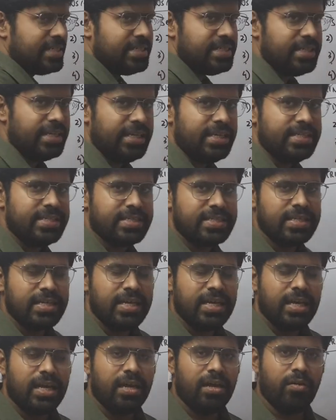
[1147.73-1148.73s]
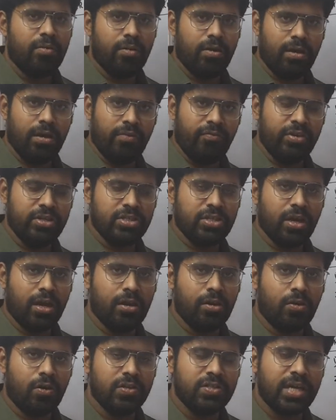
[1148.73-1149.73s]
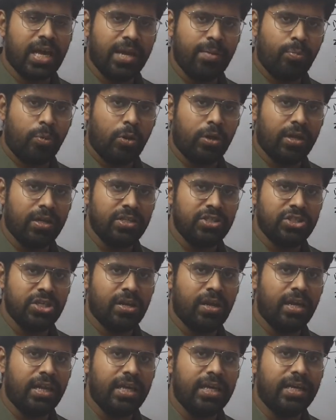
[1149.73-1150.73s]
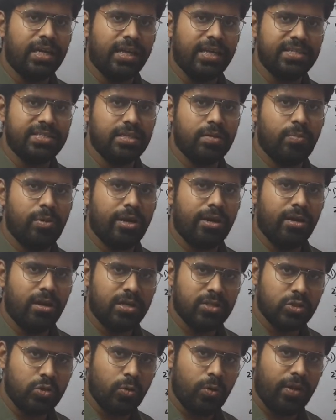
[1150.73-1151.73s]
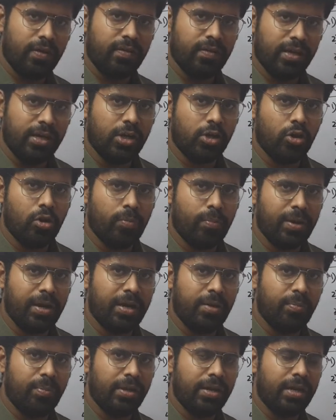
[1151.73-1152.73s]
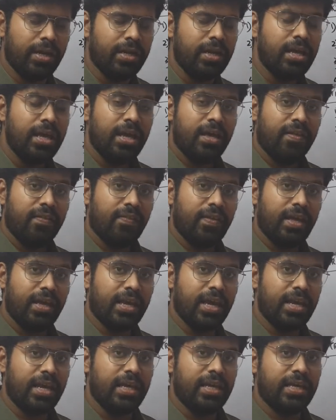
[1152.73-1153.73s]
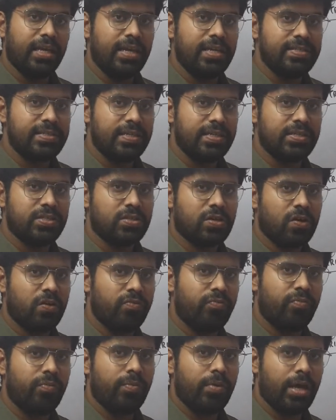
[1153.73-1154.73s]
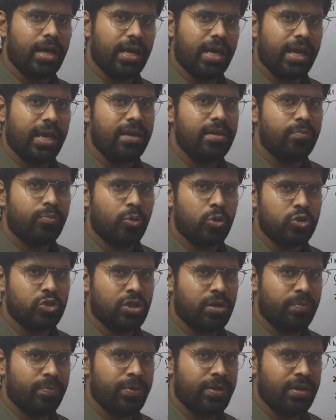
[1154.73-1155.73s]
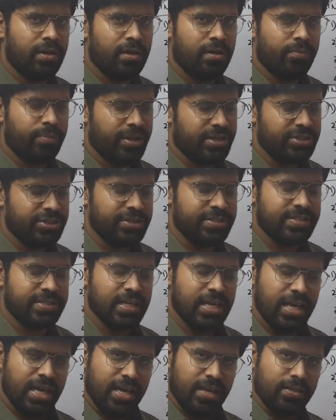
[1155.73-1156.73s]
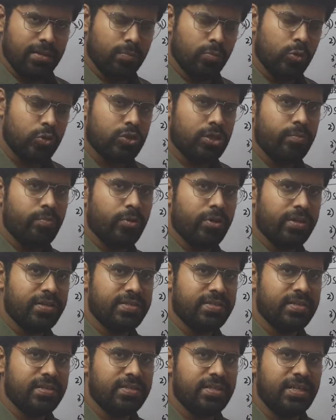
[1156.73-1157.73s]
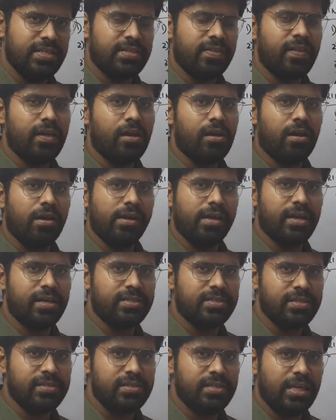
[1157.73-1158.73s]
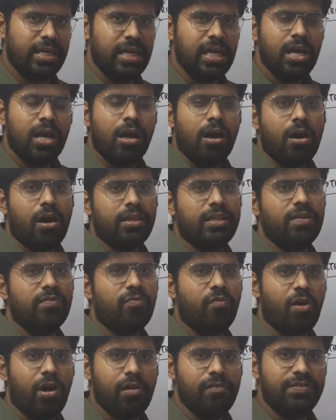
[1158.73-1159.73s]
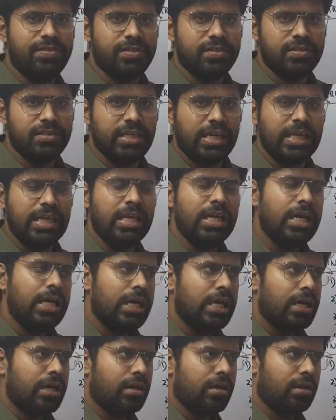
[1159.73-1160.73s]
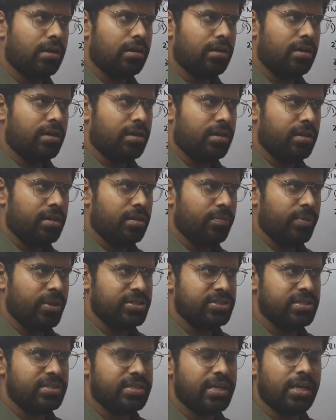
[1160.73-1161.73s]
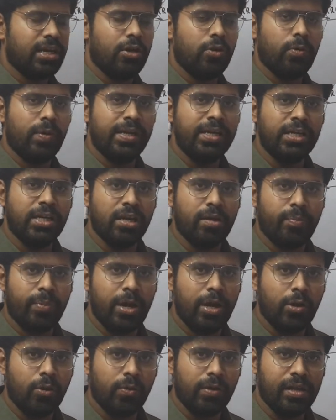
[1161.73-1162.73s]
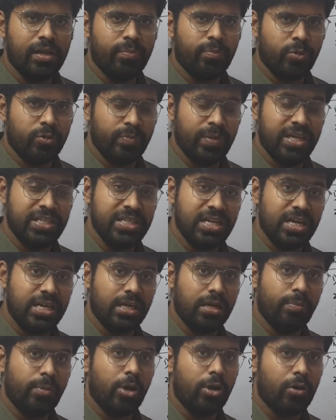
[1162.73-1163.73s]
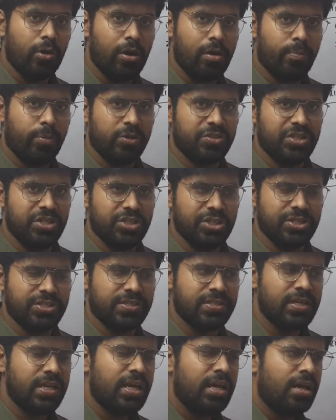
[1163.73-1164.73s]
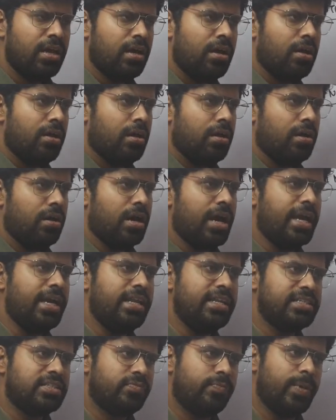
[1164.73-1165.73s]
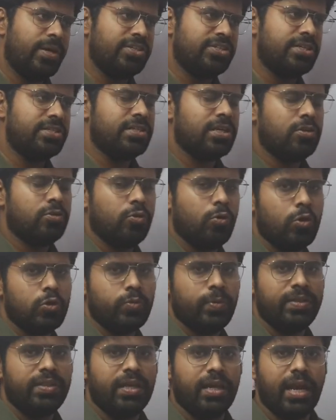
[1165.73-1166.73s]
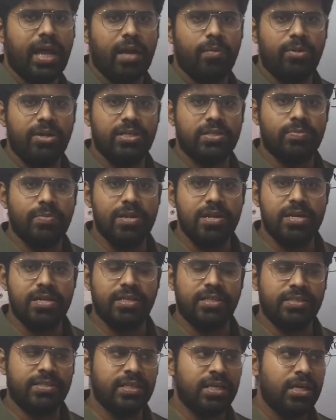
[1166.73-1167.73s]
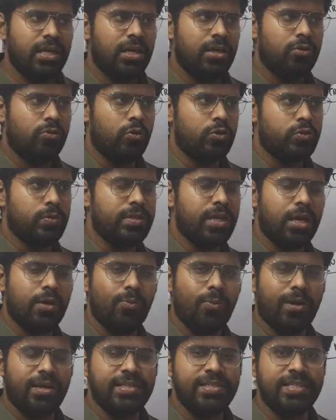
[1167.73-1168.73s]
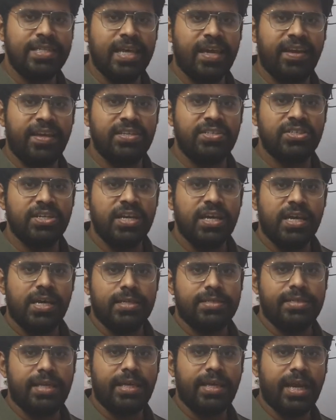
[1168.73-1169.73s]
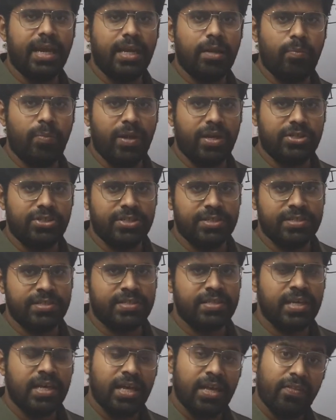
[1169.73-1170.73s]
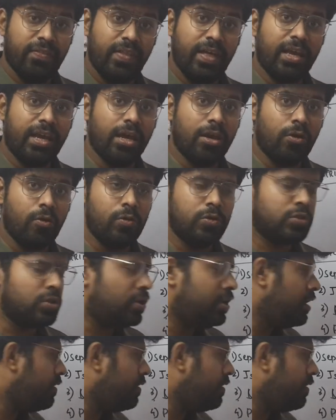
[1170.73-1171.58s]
surgeries uh, which can cause hypotension and increased blood loss during intraoperative period, they can increase the risk of AKA post-op uh, patients. The most important surgeries are the cardiac surgery or the valve surgery or uh, the patient secondary to intraperitoneal, major intraperitoneal procedures. Uh, high risk patients are those with diabetes mellitus, those with advanced age, CKD patients, they can also